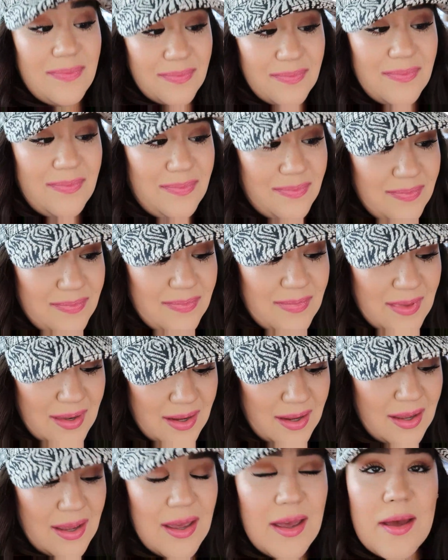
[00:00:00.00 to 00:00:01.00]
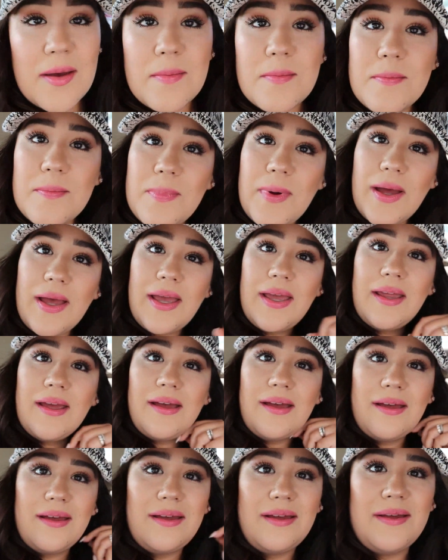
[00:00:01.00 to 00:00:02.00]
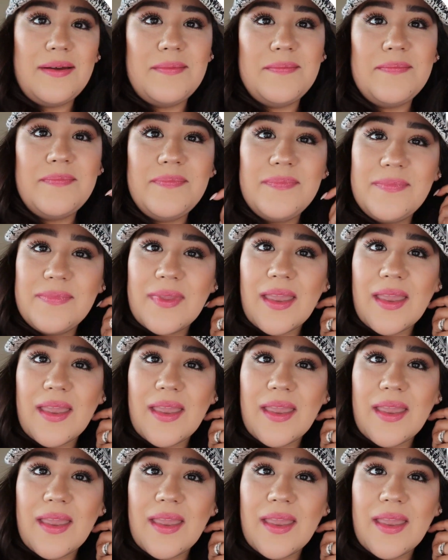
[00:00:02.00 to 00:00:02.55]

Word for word: -hmm. my dad's here. But um,